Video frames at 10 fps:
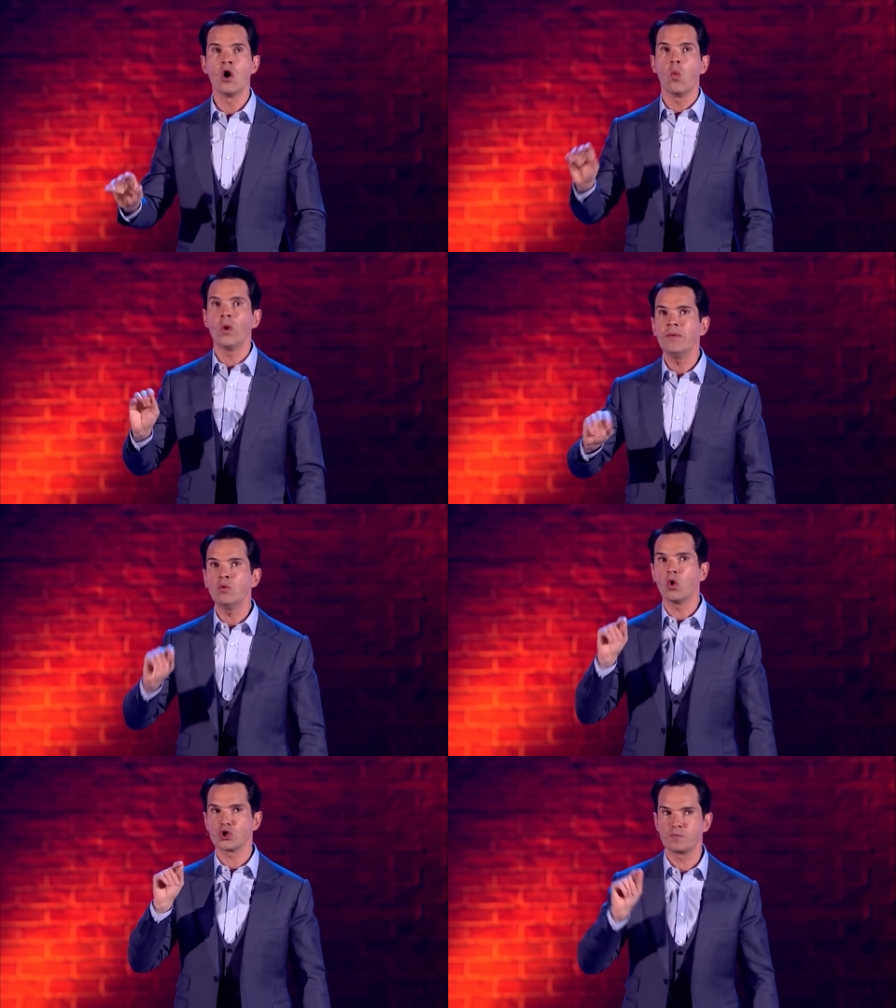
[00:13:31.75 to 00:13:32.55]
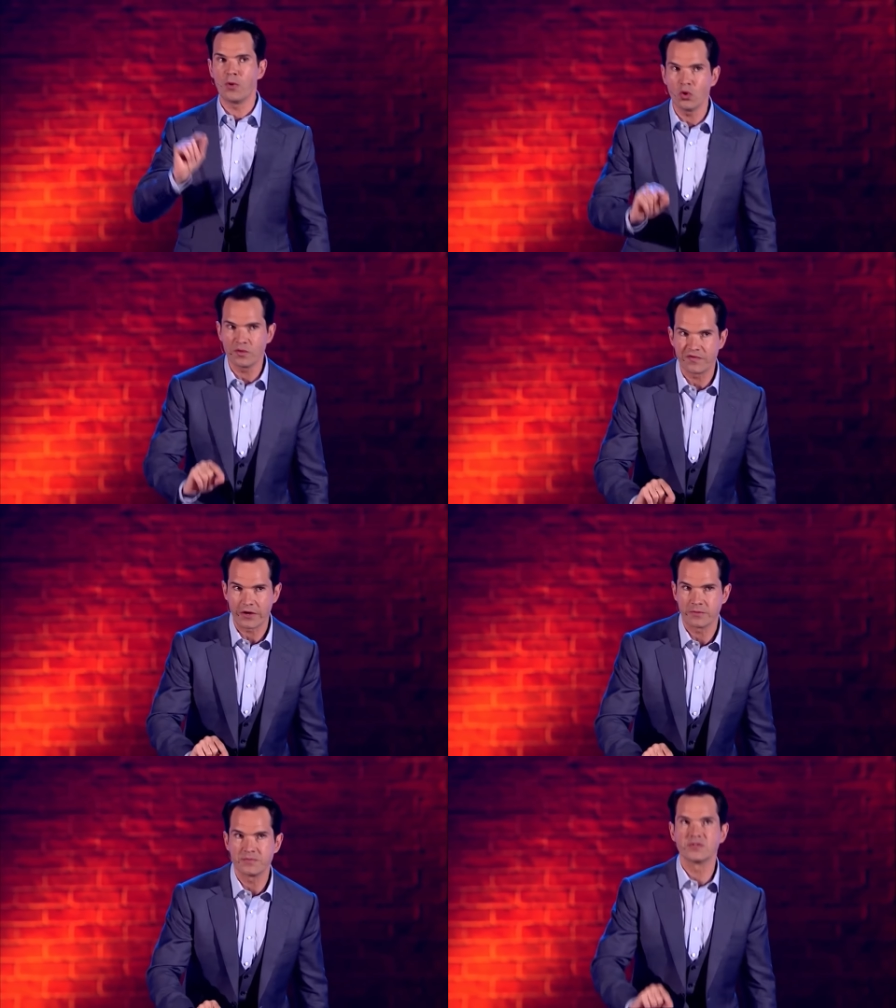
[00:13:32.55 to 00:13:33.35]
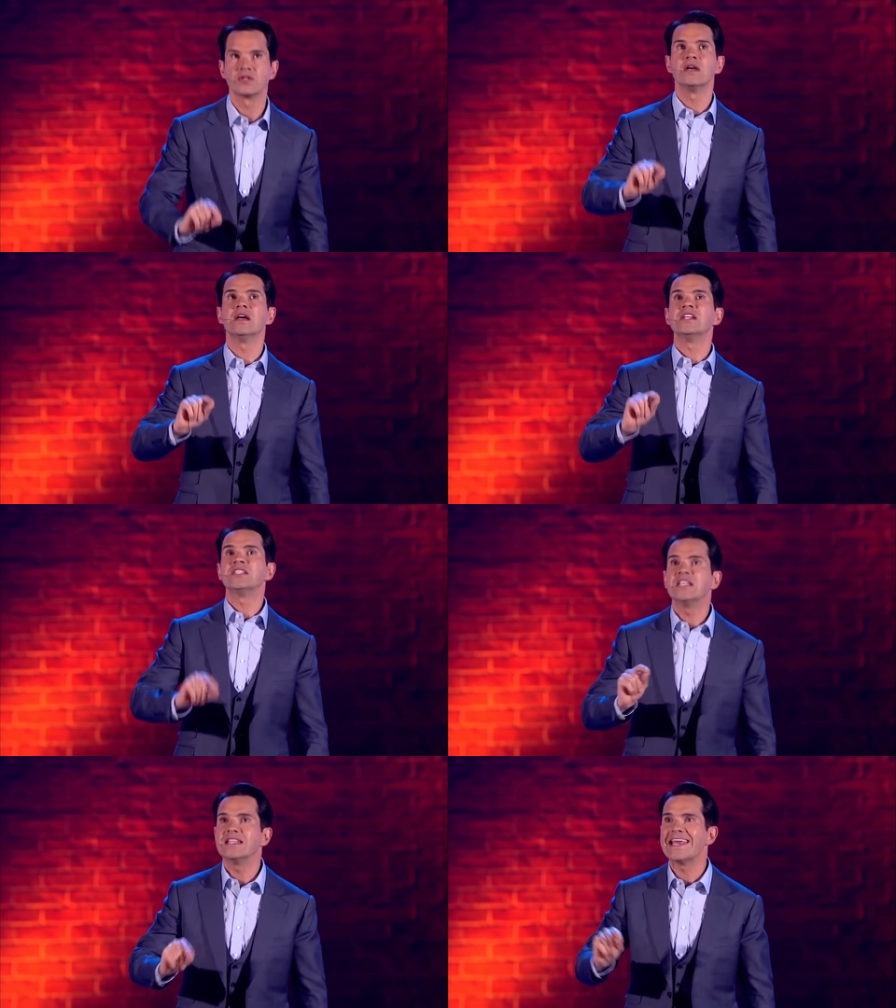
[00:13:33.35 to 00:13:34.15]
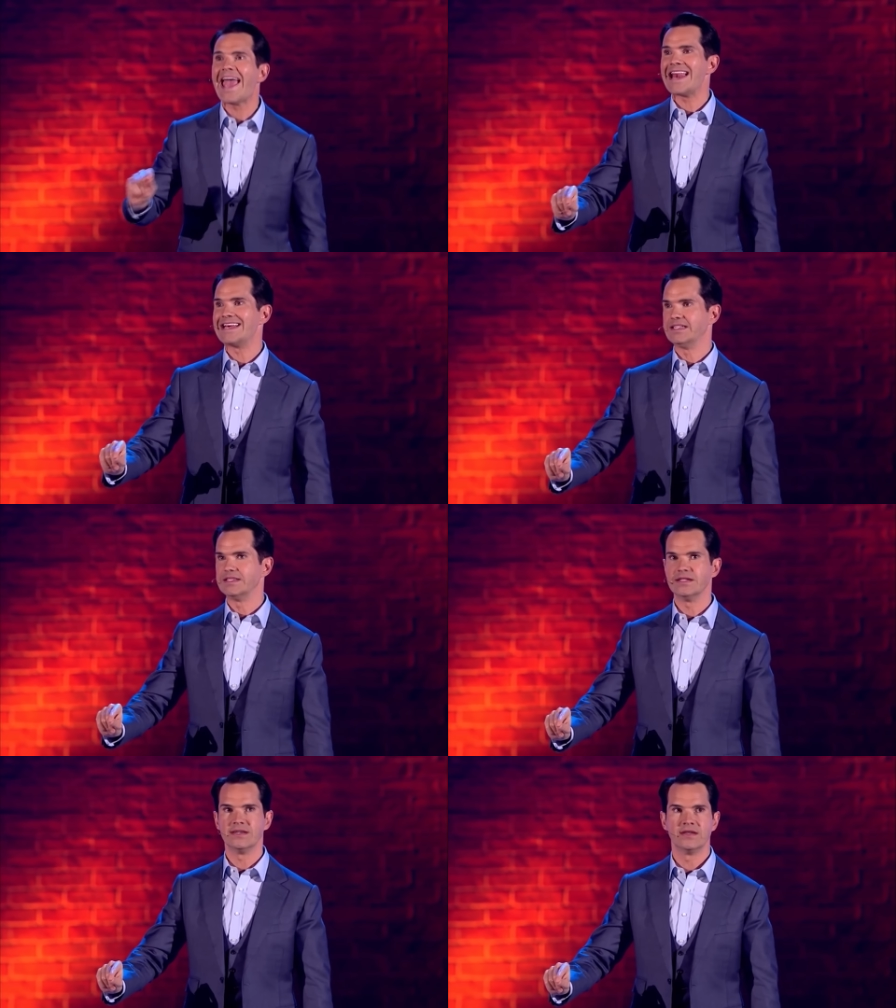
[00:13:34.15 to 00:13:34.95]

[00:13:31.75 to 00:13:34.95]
Women watch porn films to the end.